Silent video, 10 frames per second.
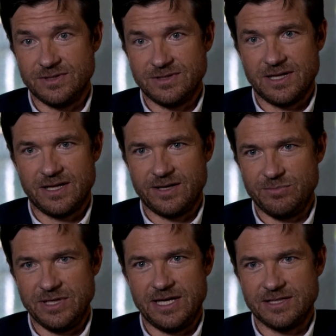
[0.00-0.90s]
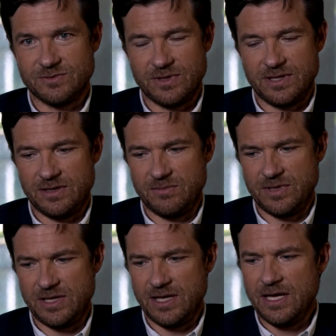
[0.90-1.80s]
There's not a lot of BS with
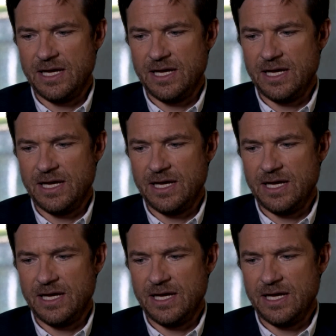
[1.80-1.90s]
him,